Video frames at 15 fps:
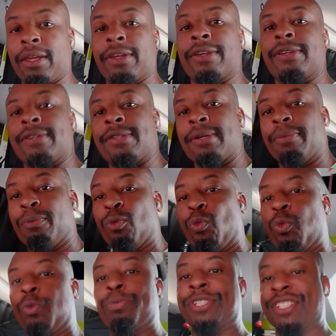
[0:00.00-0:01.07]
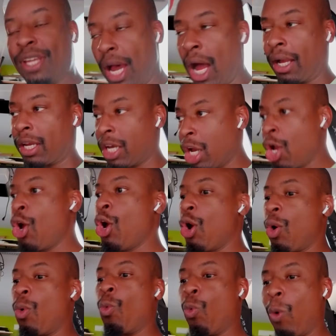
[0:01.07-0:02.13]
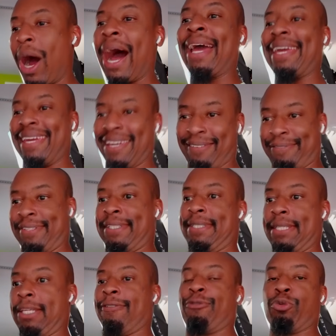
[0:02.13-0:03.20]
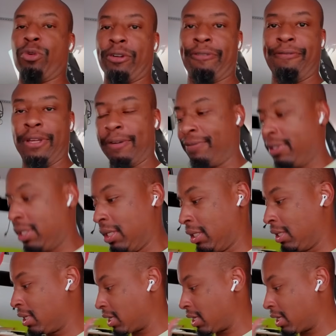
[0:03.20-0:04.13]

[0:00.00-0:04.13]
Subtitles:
some stock YFZ 450